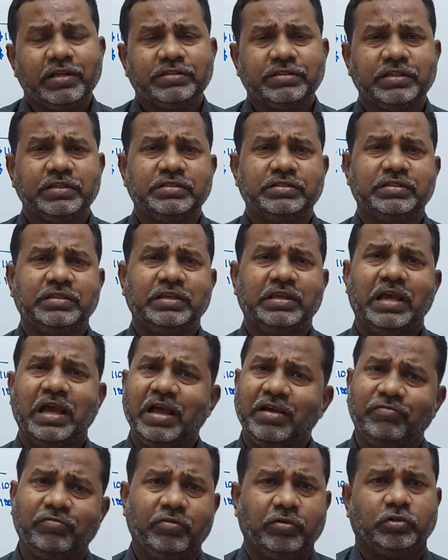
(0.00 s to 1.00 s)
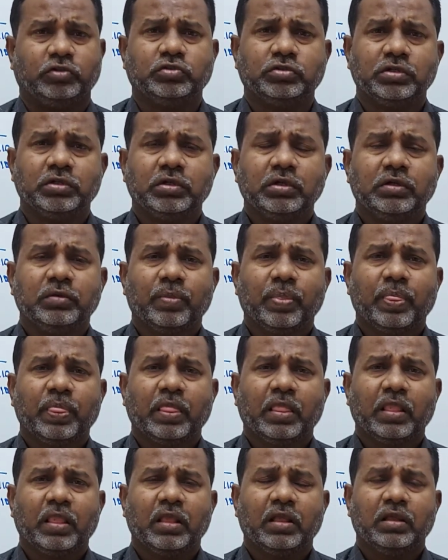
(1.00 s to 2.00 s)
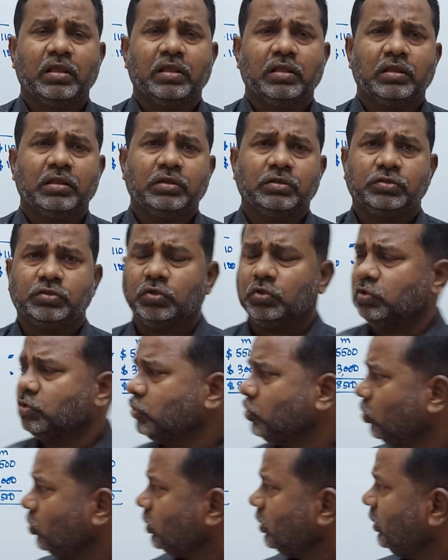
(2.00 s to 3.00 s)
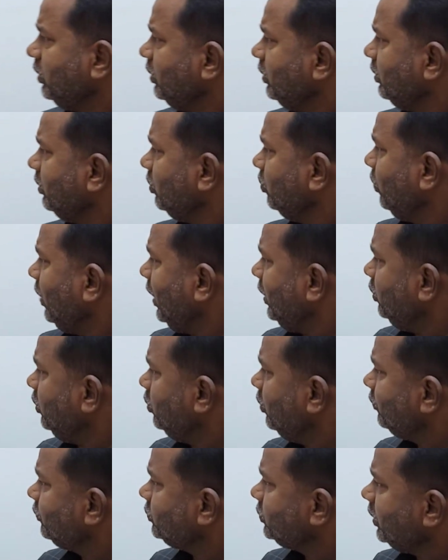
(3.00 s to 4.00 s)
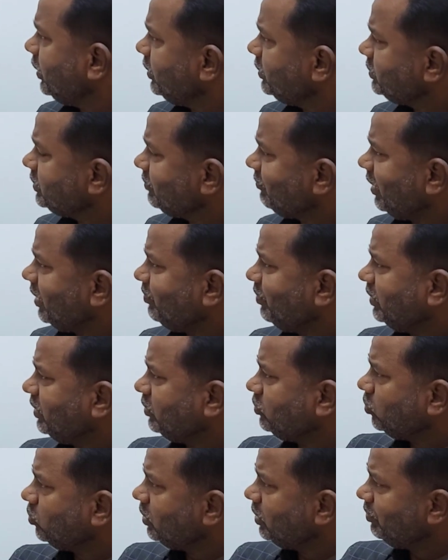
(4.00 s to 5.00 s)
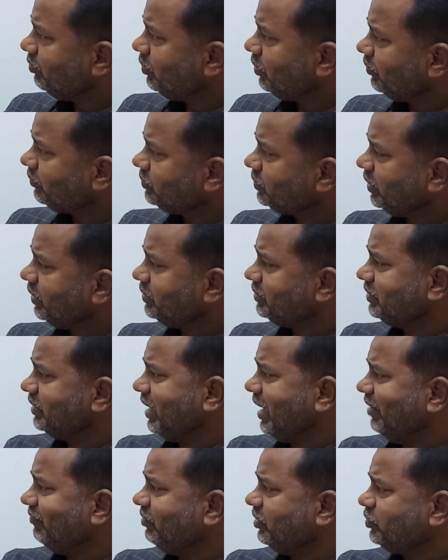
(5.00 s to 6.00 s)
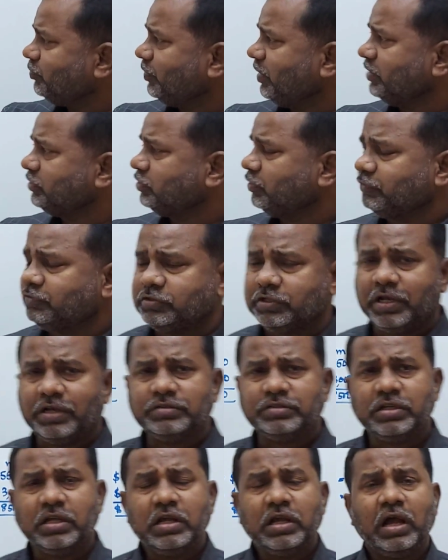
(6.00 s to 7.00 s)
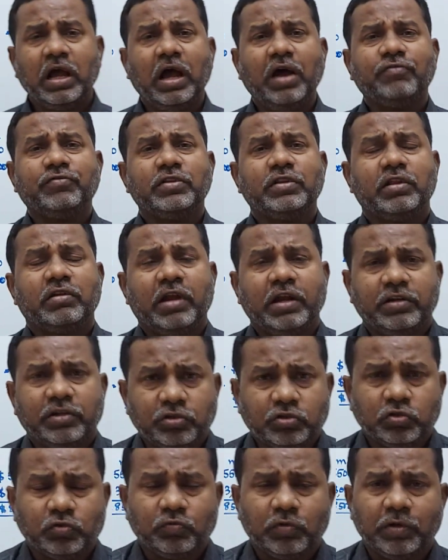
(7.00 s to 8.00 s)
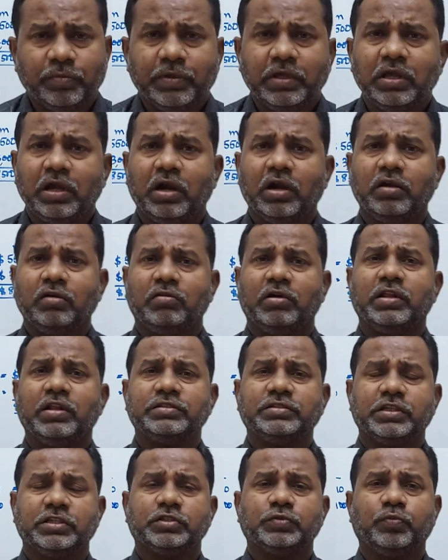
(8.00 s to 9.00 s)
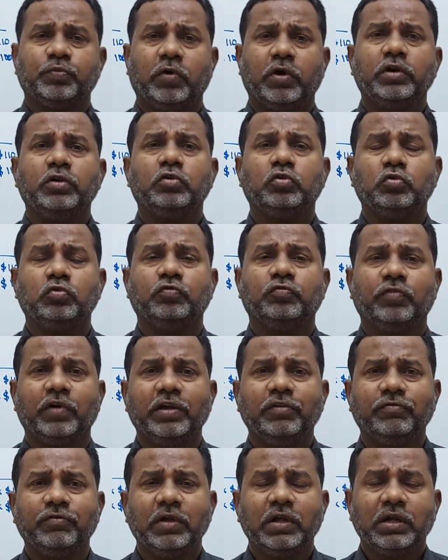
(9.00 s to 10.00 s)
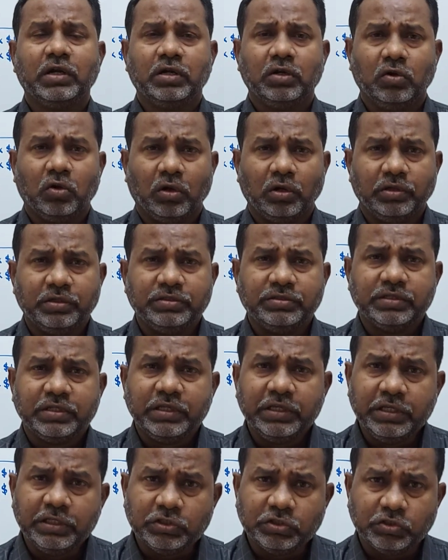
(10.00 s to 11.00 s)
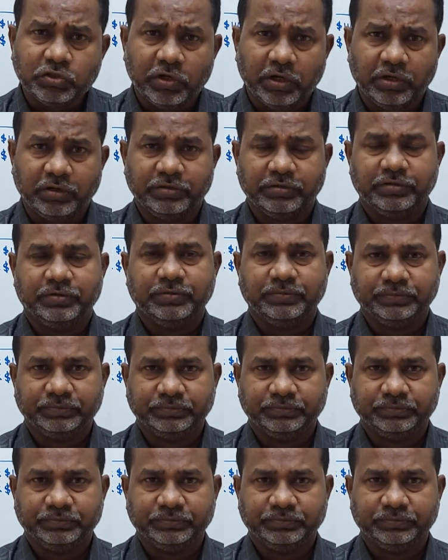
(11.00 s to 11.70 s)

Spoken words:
price is the average. So total value of shares divided by the total number of shares, the average price of shares after the right issue will be $106.25 each shares.